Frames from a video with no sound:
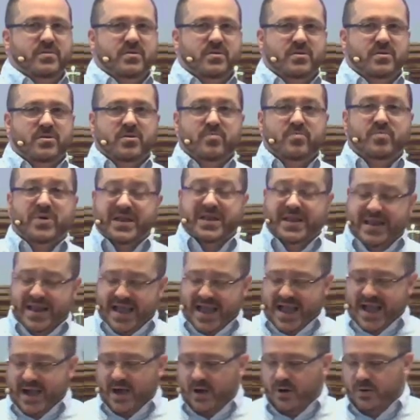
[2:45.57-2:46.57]
but
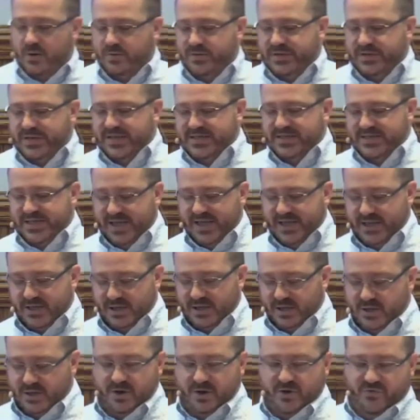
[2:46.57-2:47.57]
now it is hidden
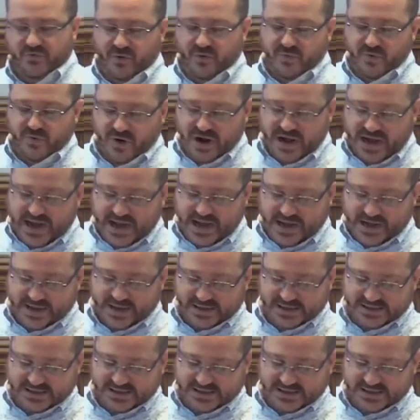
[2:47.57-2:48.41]
from your eyes.